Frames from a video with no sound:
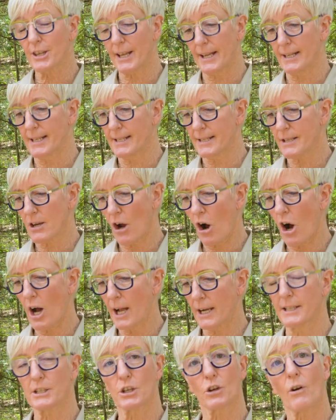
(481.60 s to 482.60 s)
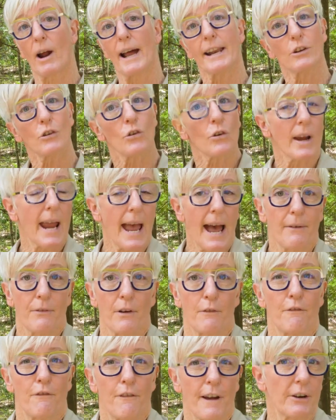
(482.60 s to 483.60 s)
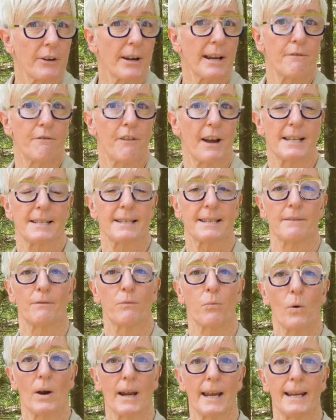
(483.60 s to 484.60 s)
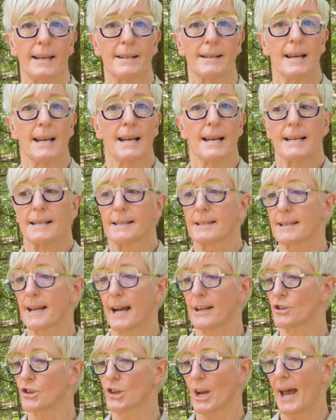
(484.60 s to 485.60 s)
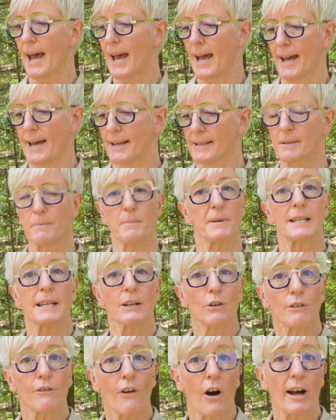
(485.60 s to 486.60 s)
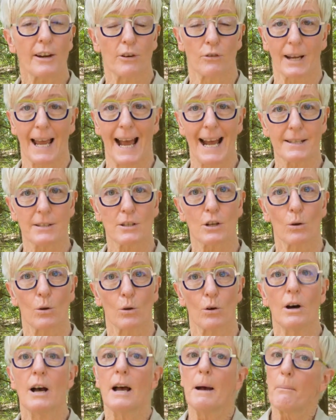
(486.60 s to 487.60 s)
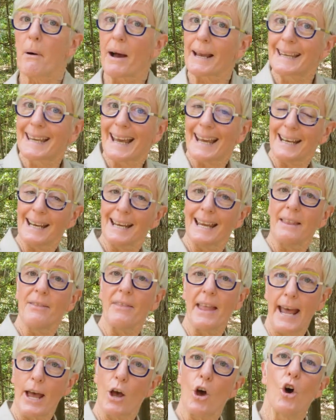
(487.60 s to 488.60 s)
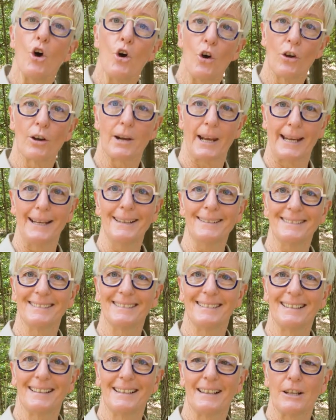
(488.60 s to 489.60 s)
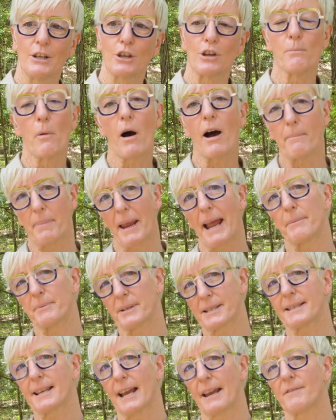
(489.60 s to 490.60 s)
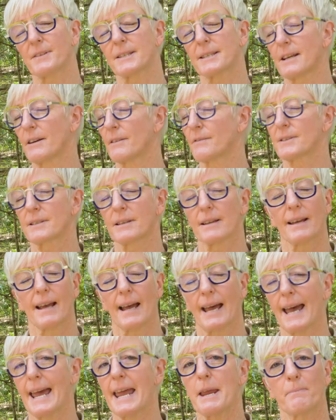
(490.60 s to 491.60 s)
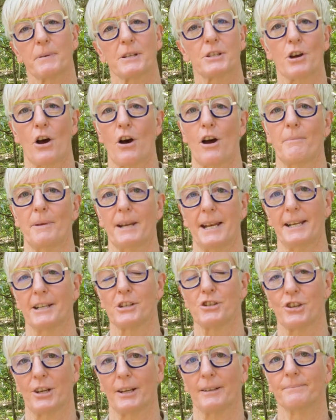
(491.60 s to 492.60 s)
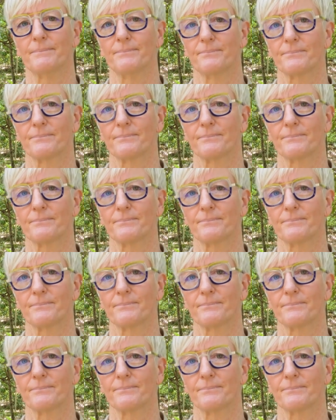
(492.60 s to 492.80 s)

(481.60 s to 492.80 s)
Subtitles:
that is highly degraded, or you have a very invasive weed such as Madeira vine or cat's claw, by getting in there early, you might be able to save yourselves a heap of time and energy.